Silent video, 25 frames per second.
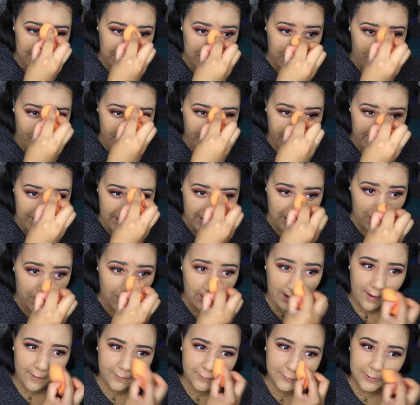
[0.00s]
going
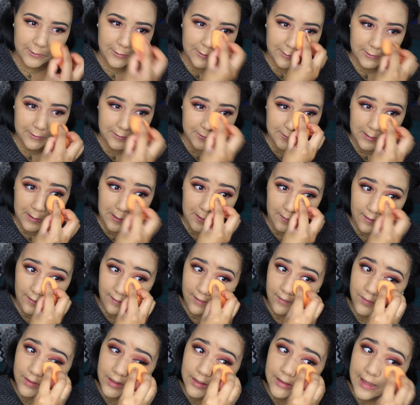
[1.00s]
out after this
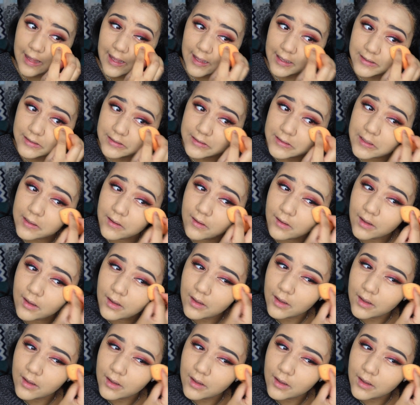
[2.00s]
class.